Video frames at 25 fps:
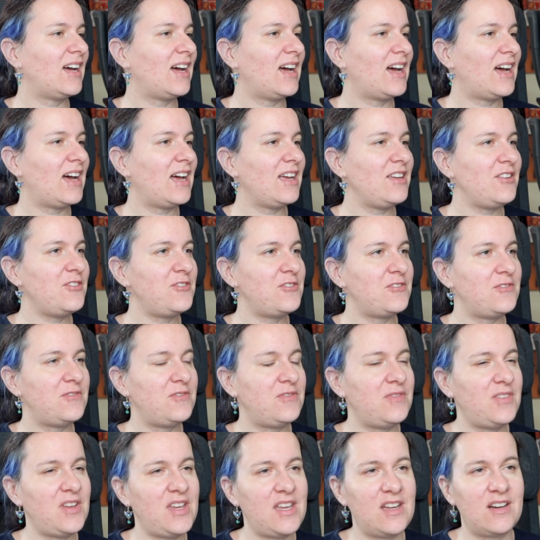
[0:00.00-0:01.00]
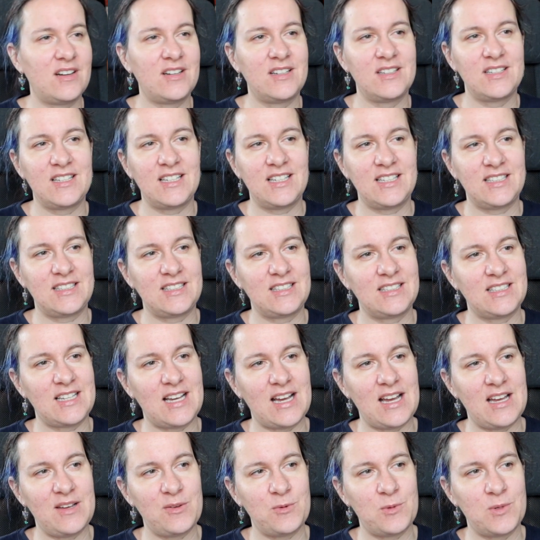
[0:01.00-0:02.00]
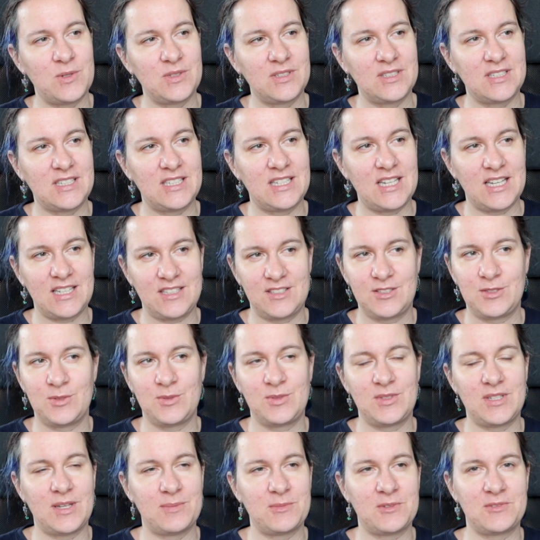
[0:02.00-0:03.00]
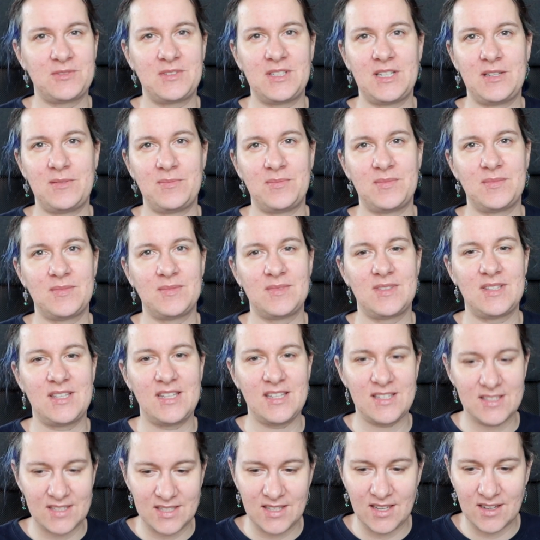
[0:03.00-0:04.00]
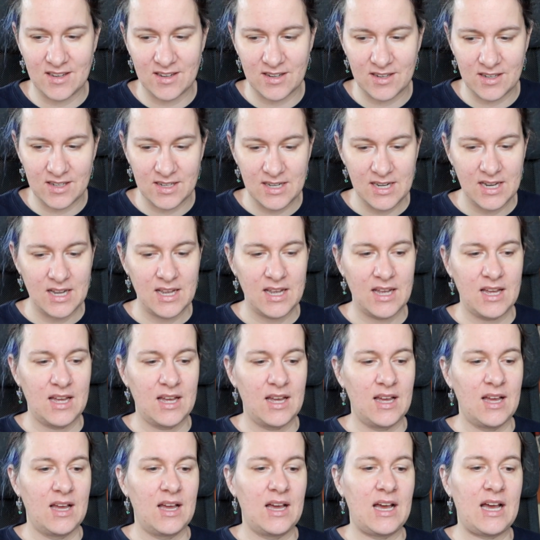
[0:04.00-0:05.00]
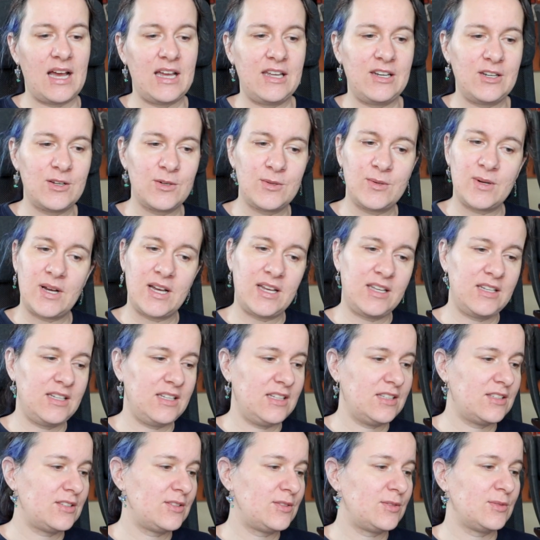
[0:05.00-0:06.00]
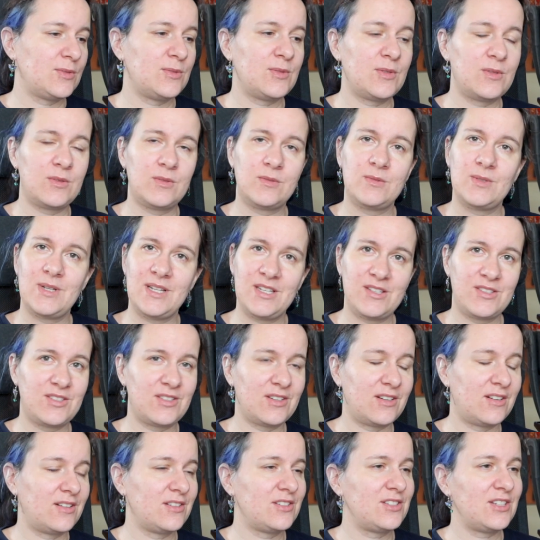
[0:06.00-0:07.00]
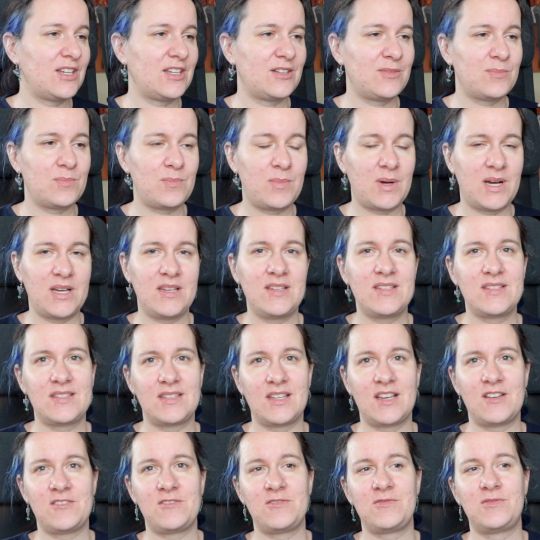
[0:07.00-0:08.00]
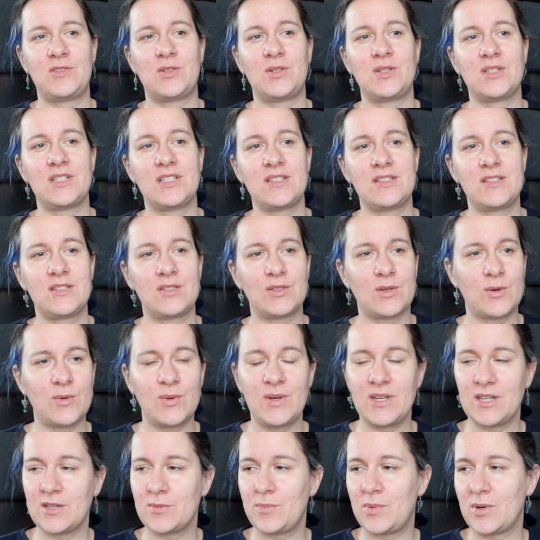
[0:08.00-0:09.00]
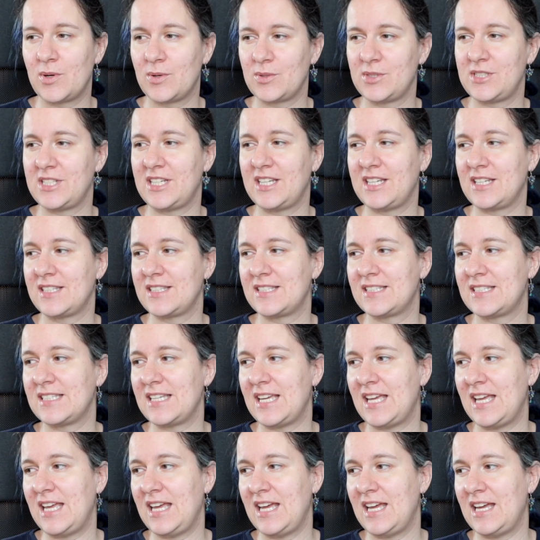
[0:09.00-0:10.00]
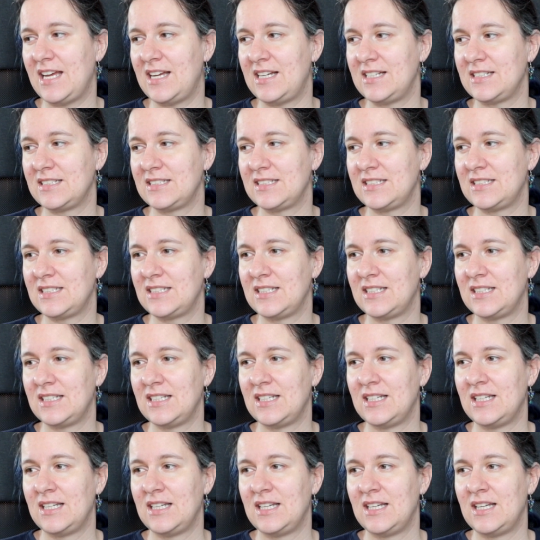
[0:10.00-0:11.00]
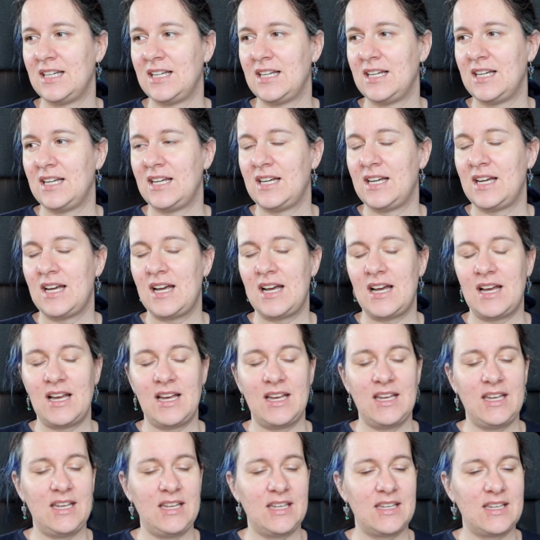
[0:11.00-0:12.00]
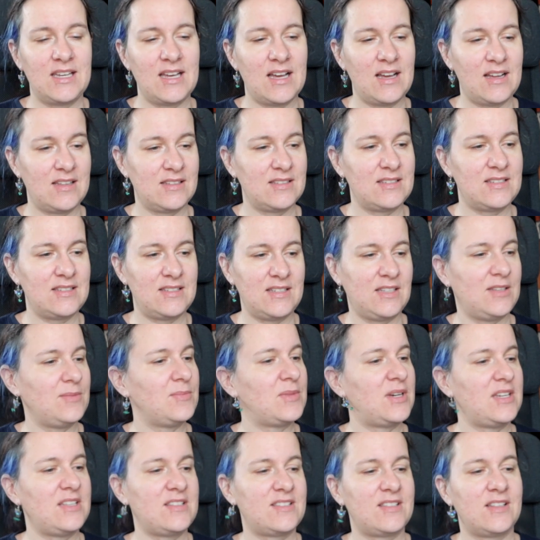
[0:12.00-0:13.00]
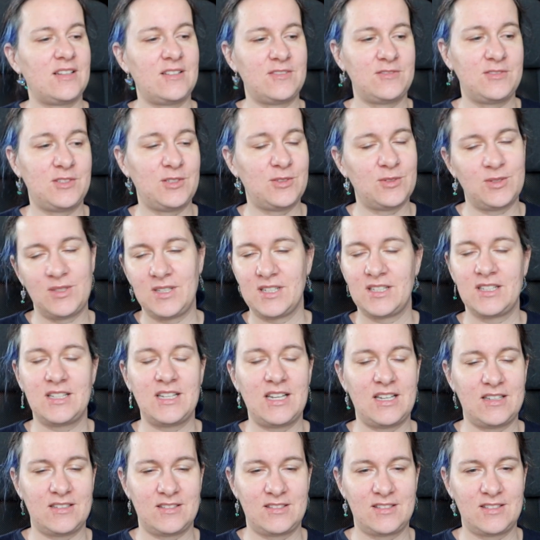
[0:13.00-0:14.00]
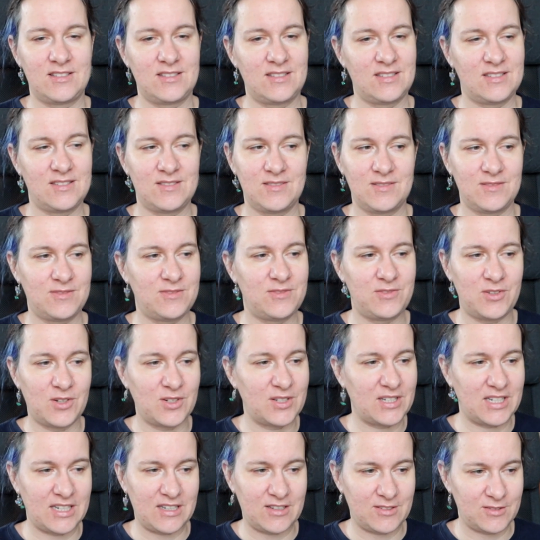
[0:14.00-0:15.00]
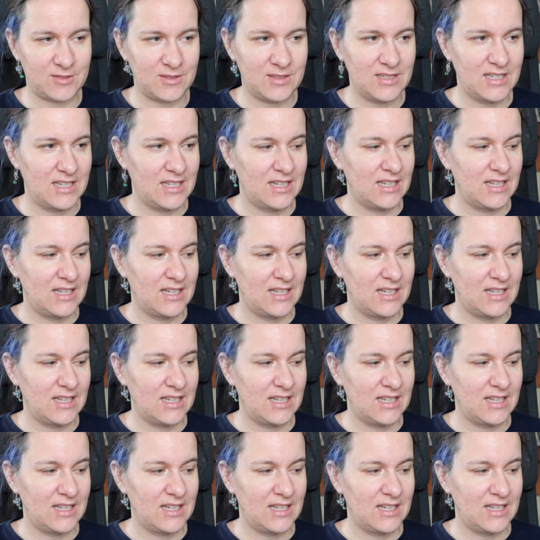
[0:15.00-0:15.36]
I fear that I won't get to some of them this year. I know I need to research and buy stuff for the sewing projects, and I can't see myself doing that for now.